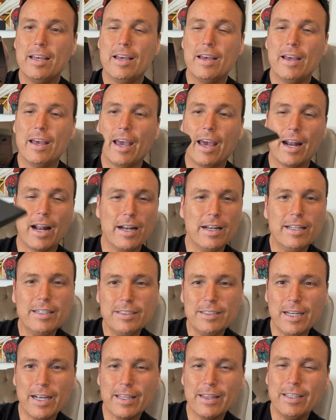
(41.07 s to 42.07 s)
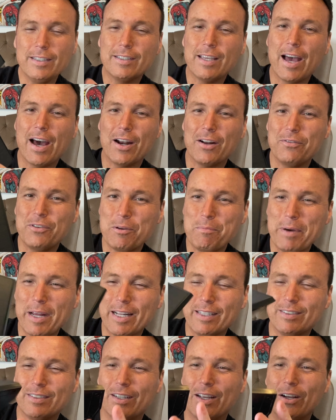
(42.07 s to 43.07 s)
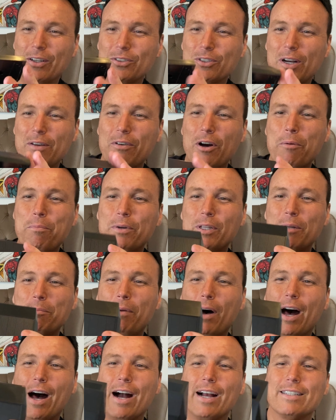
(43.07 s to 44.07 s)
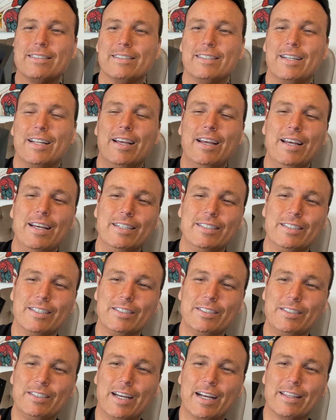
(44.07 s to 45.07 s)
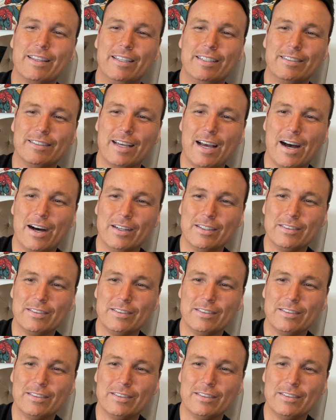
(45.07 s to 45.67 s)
And I did check these out a few minutes ago, so I've opened the box and just checked these out.